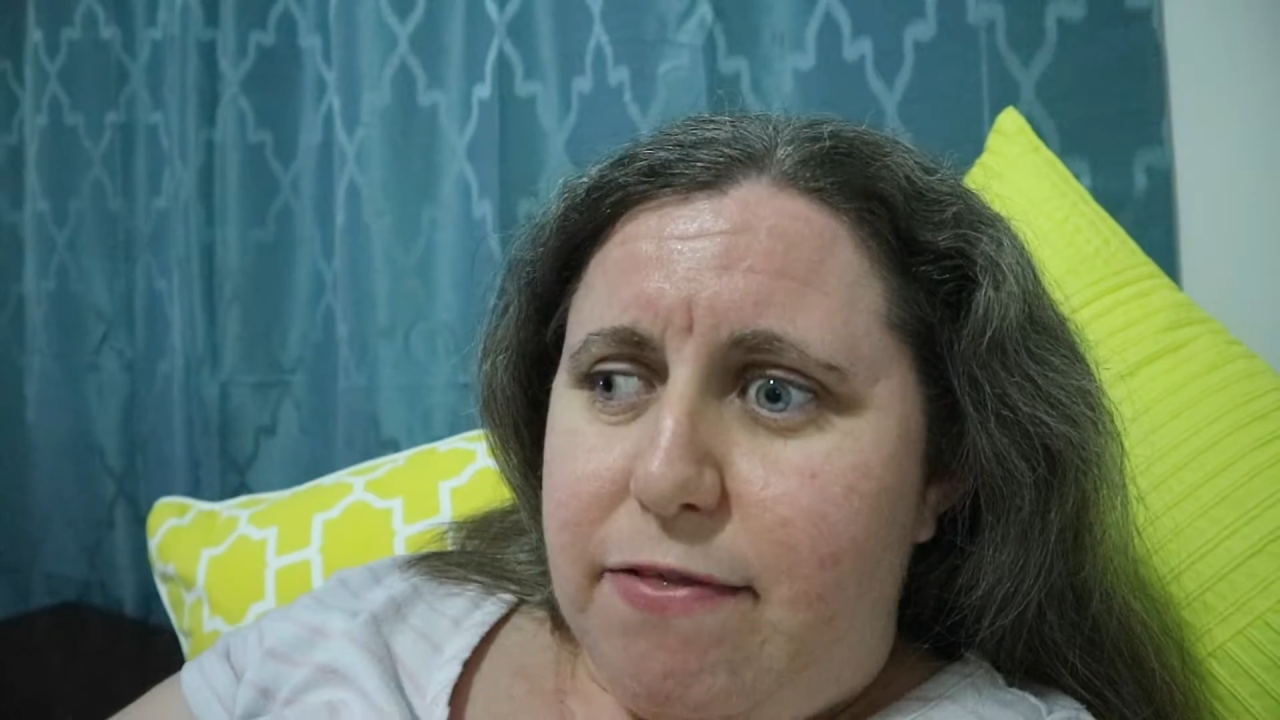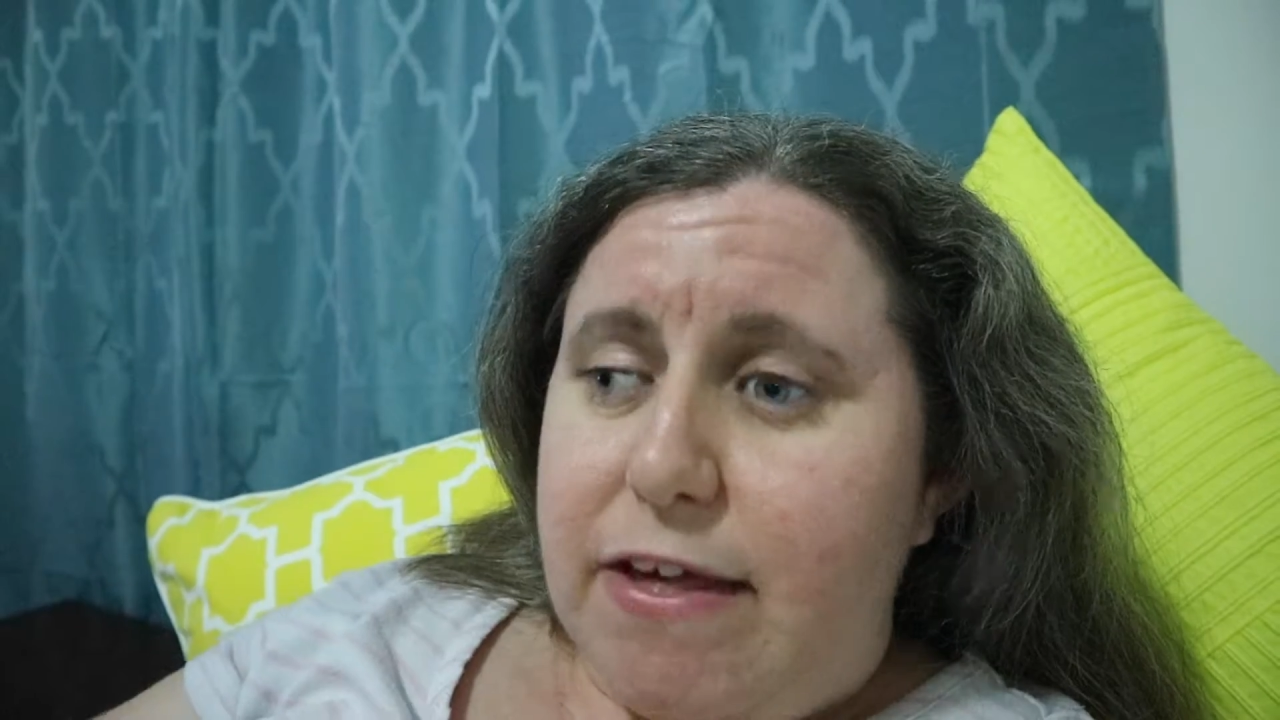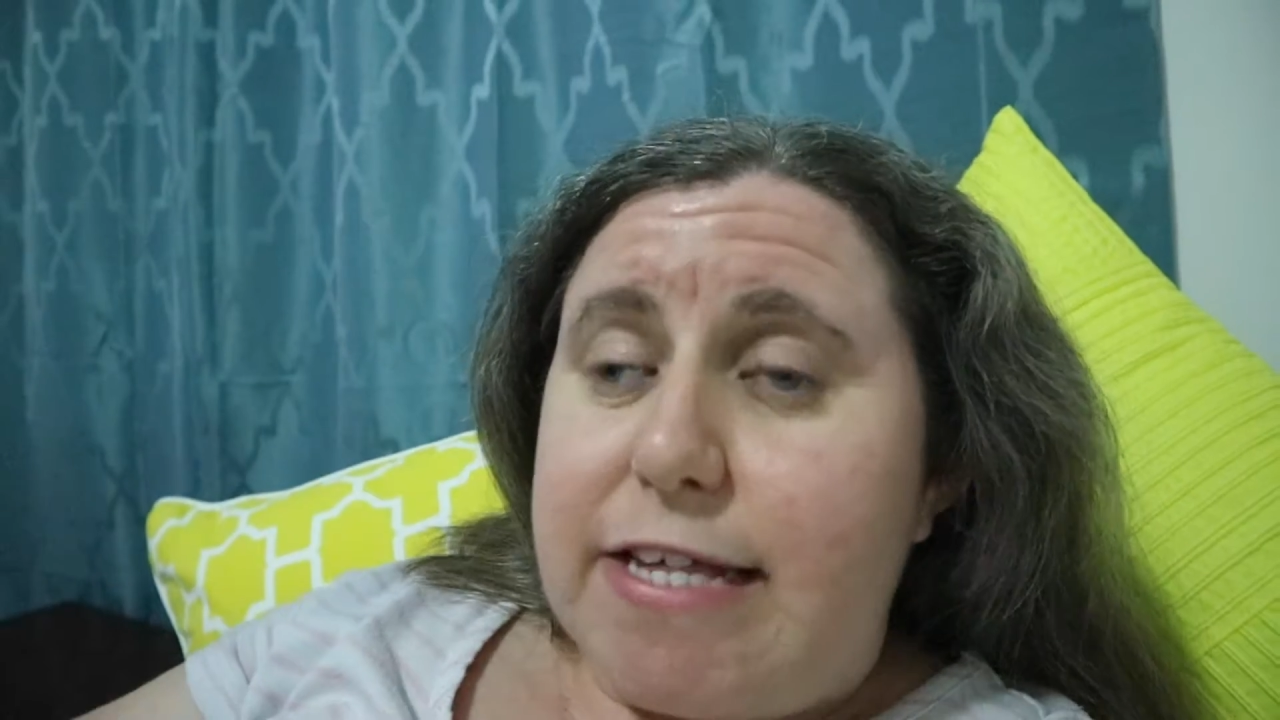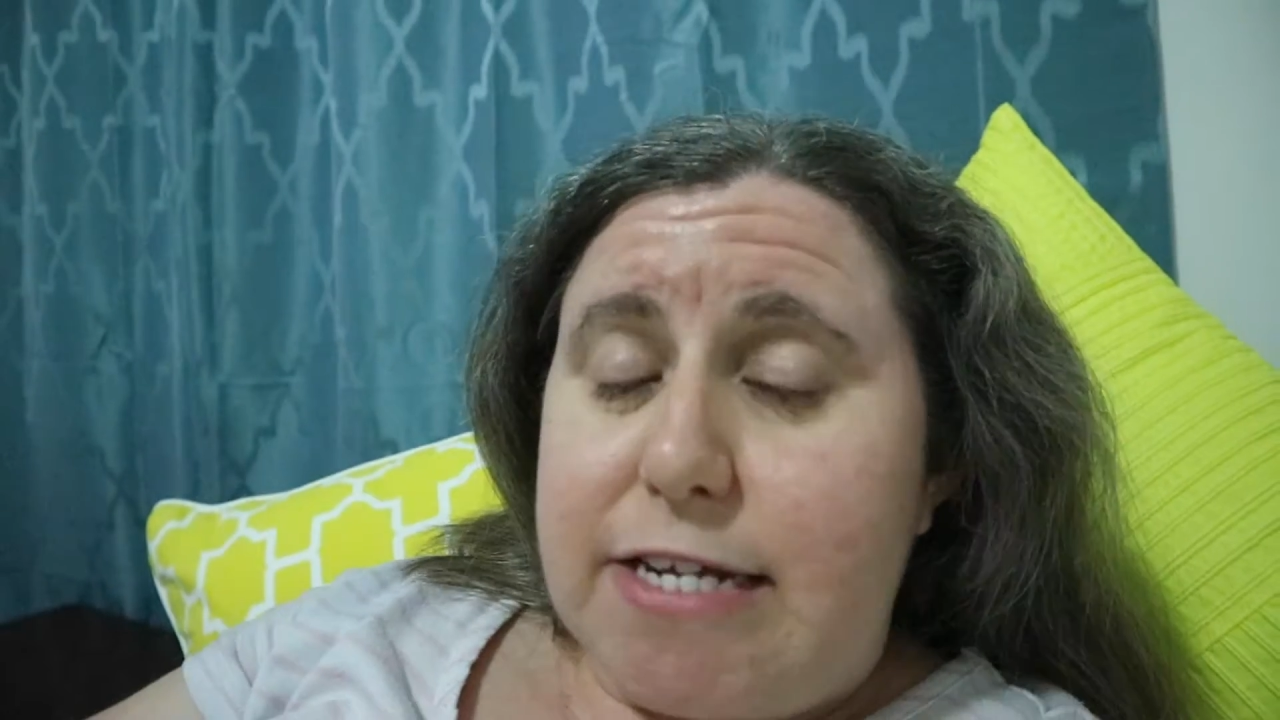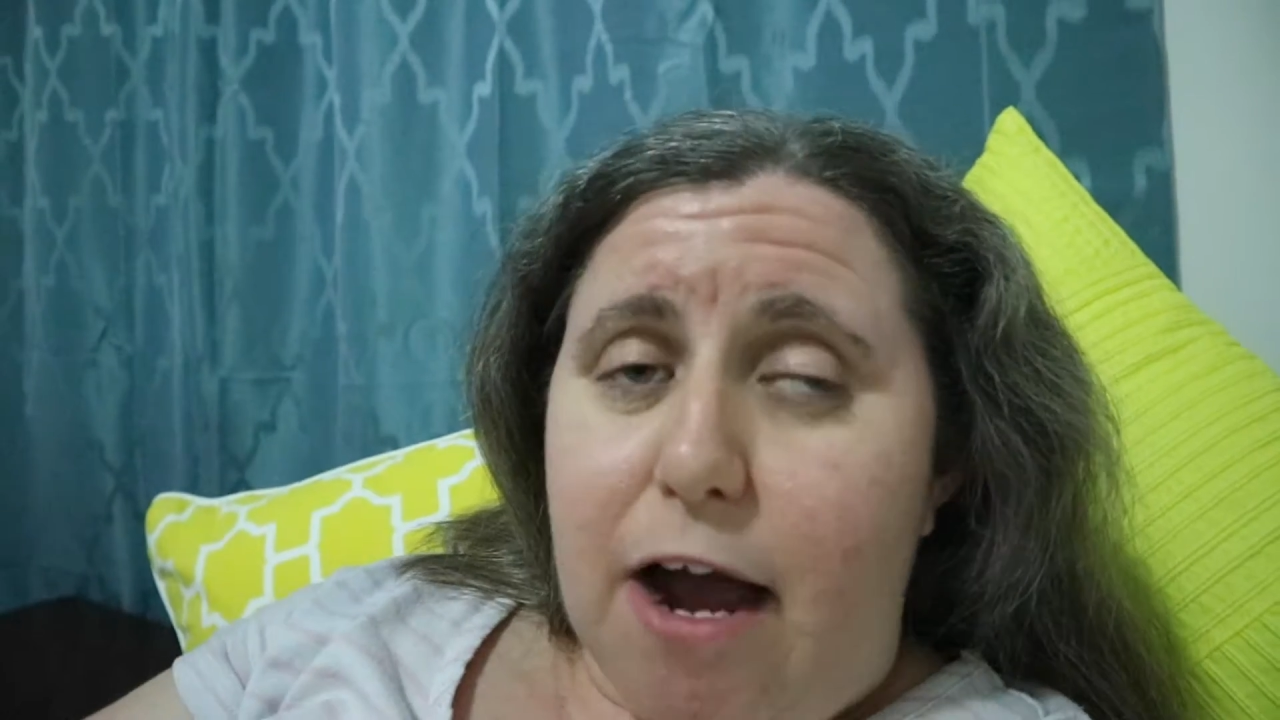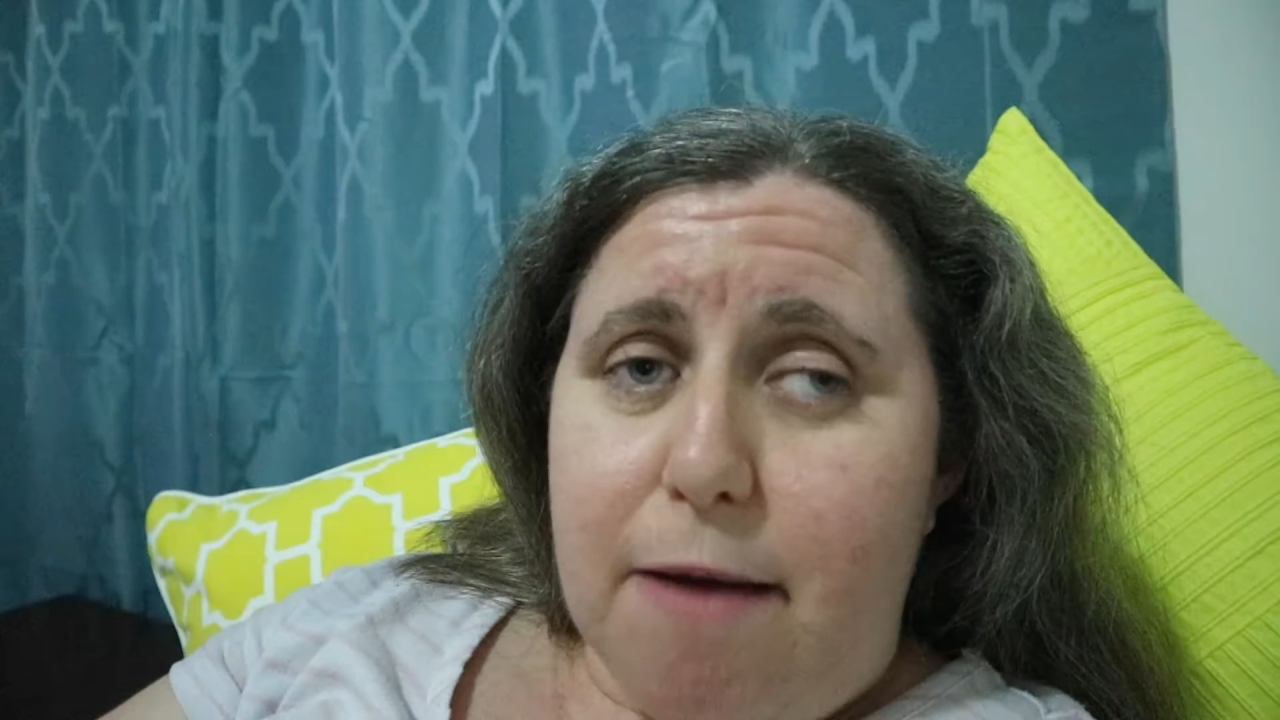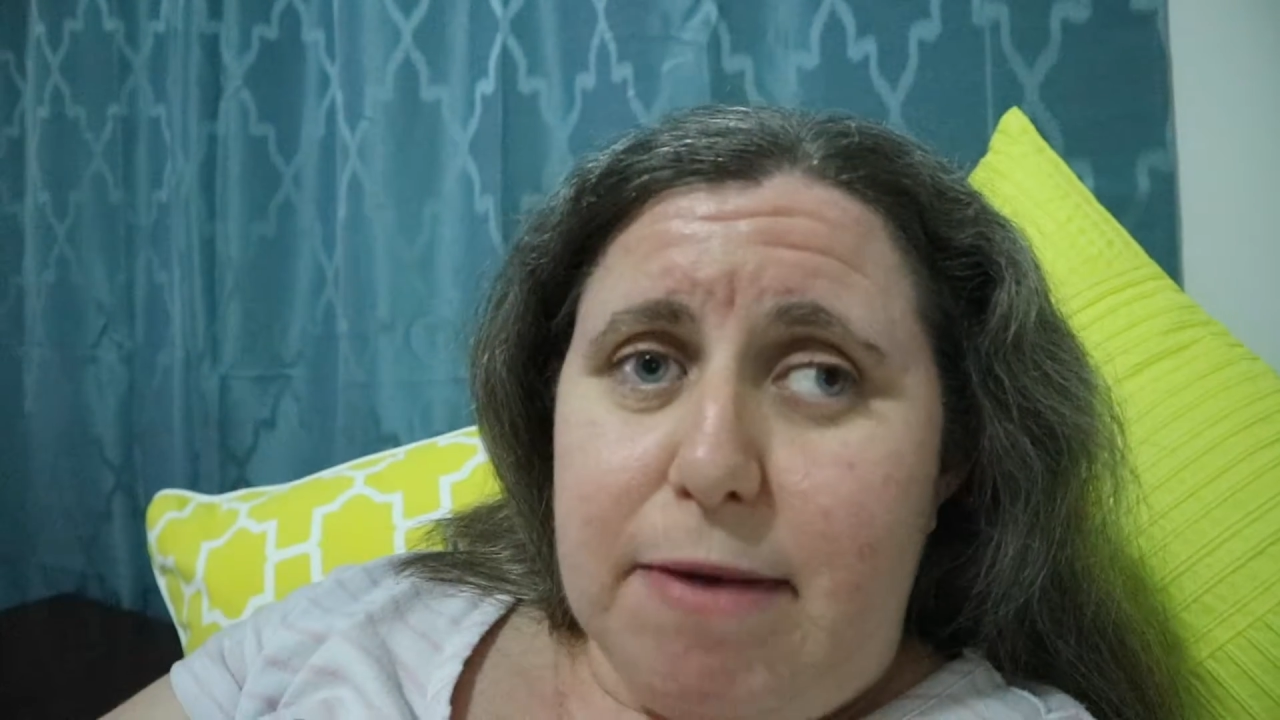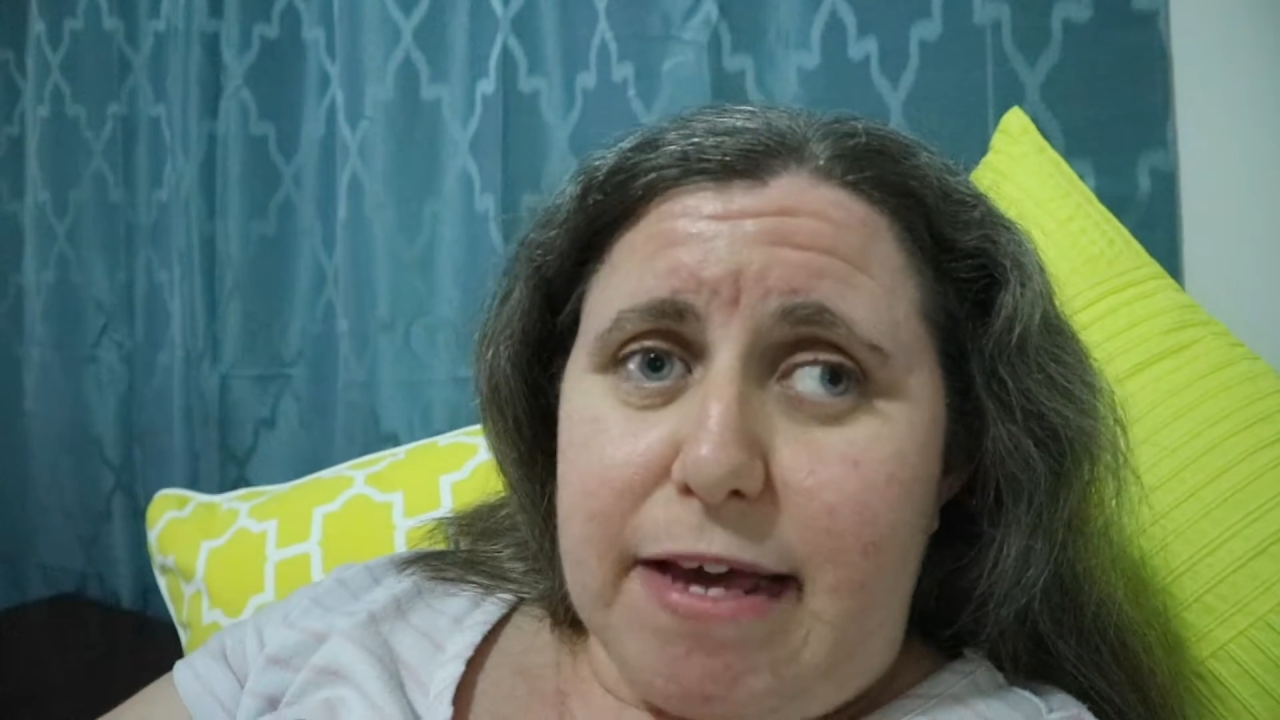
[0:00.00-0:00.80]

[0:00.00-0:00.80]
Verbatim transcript: this time